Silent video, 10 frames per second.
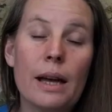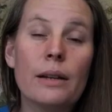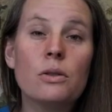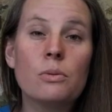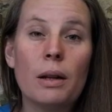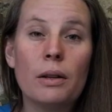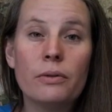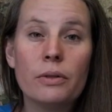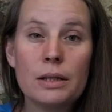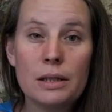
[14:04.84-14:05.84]
and
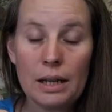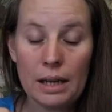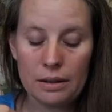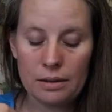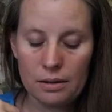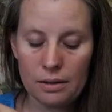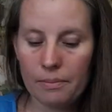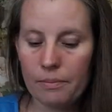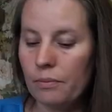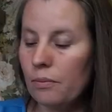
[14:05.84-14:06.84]
12 seconds.
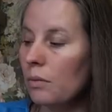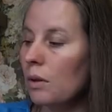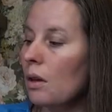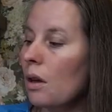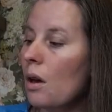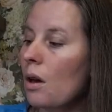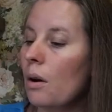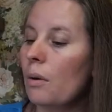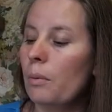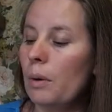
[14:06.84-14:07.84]

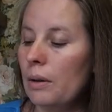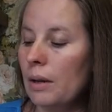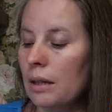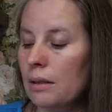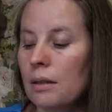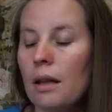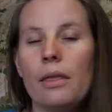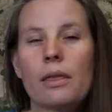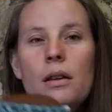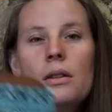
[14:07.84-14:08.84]
Whereas
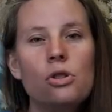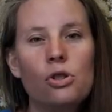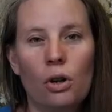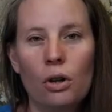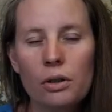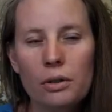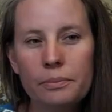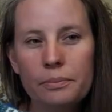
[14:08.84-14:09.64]
this sock,